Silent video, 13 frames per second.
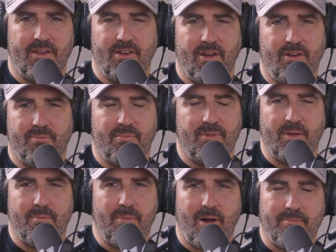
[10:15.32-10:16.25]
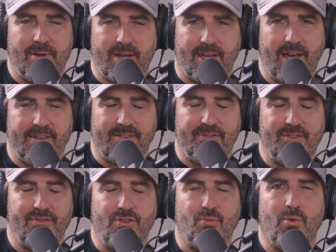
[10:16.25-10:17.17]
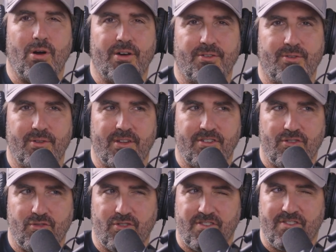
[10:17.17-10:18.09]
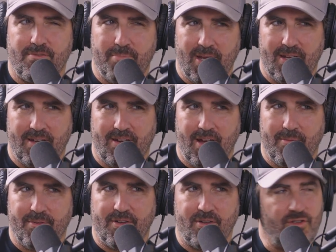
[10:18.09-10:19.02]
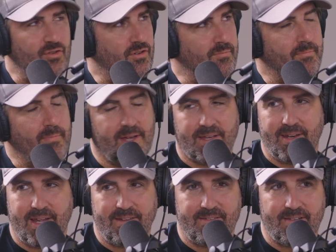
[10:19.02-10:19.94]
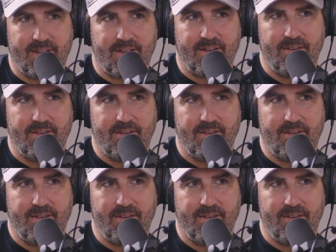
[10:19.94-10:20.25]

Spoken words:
You know, it might be a case of if you were doing this, you just speed it up. So you can make an ASIC.